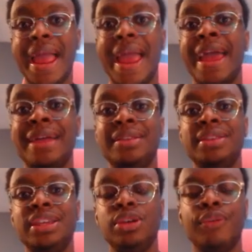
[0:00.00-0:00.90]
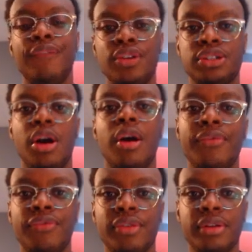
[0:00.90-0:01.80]
and the universe
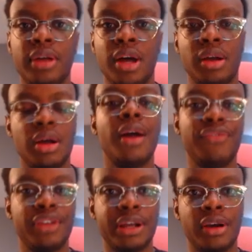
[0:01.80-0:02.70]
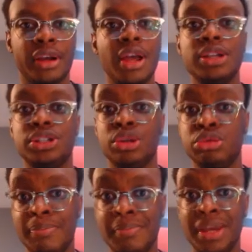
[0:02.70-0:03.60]
conflict uh, conflict arc. So
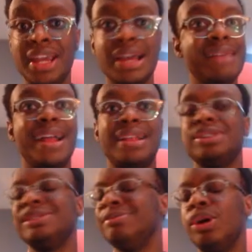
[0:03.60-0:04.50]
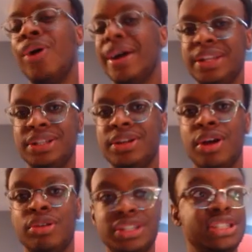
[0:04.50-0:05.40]
to me, that tells me all I need to
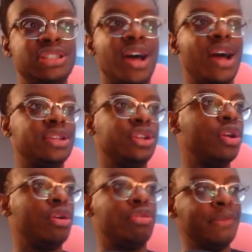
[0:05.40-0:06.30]
know. This is not, you know,